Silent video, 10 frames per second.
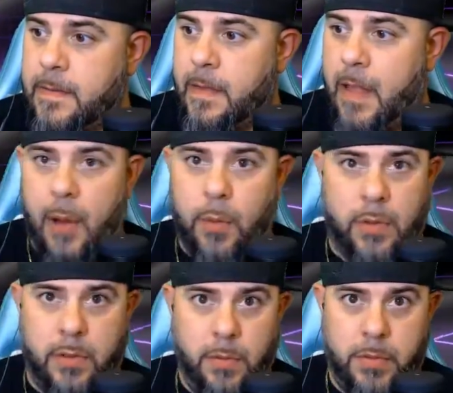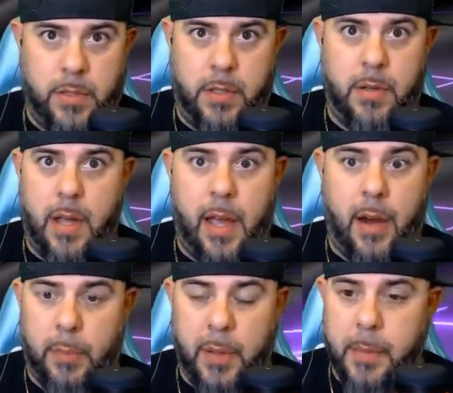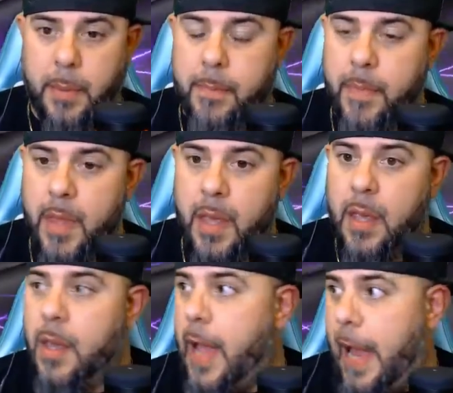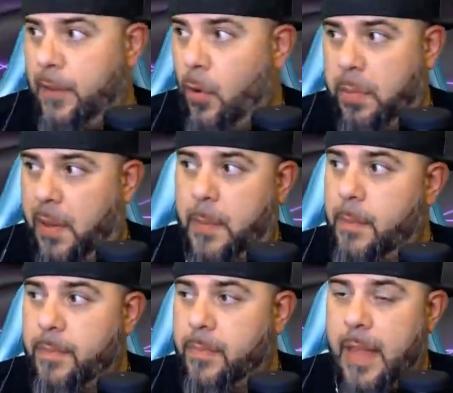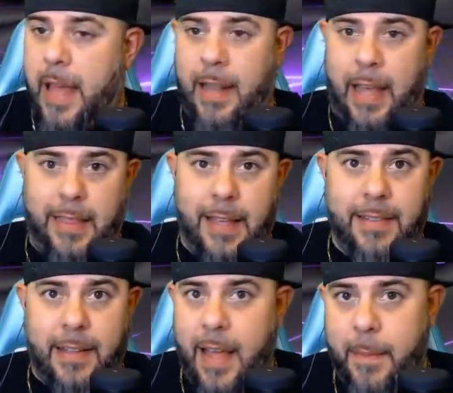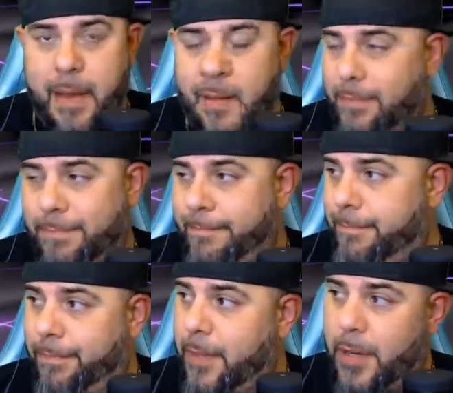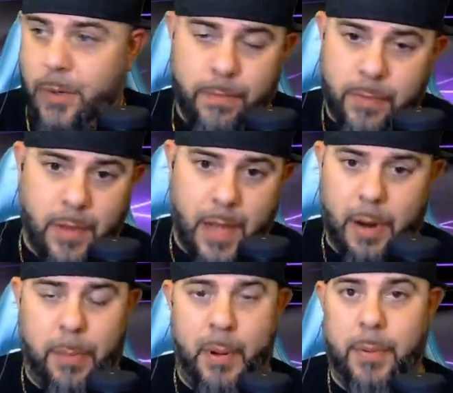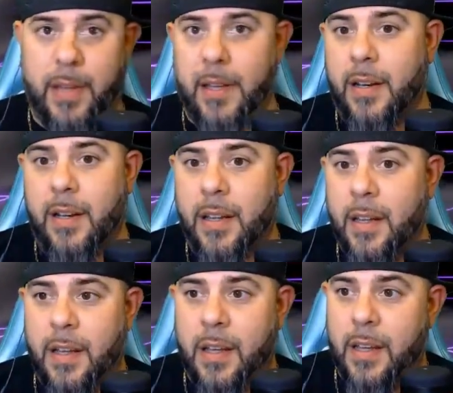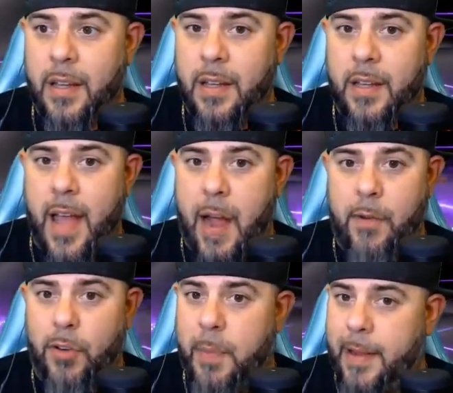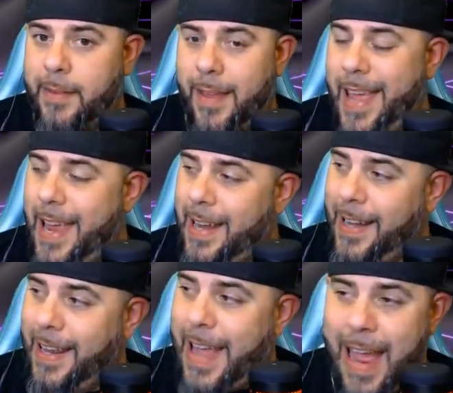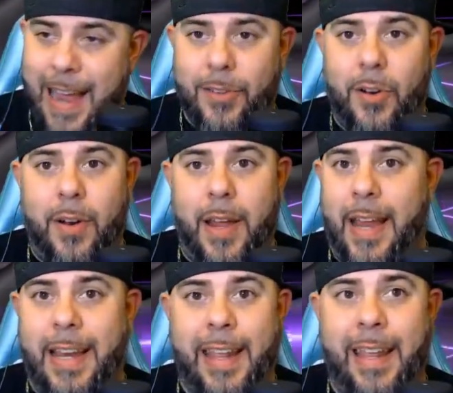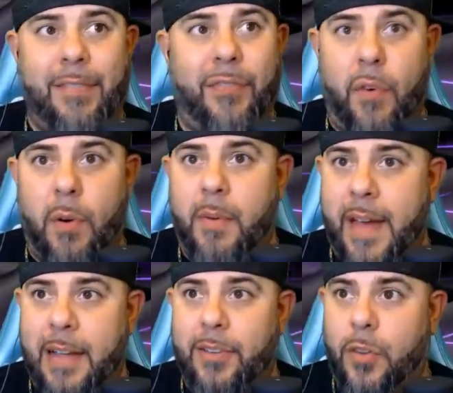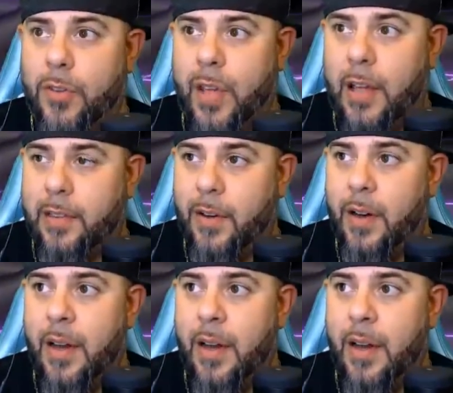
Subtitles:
I would too. Shit, I don't blame him. I don't blame him. That, like, things like that, man. No, I don't play with that. I respect any actor, any form of actor there's out there.